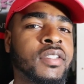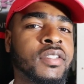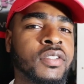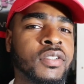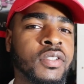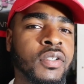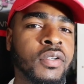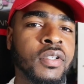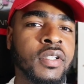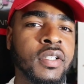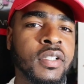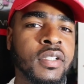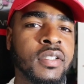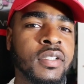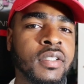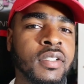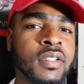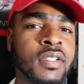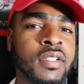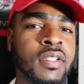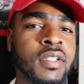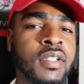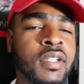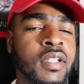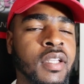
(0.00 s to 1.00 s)
soda.
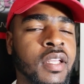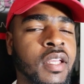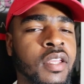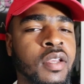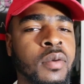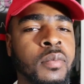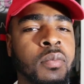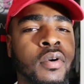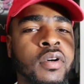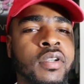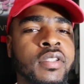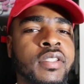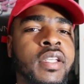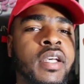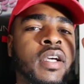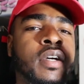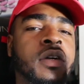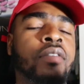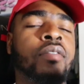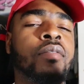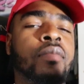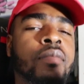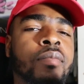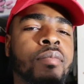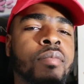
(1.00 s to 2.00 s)
And your boy's
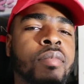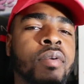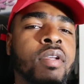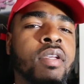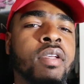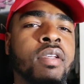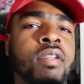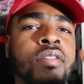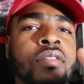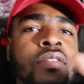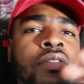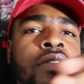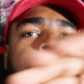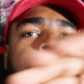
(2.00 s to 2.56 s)
out. Peace.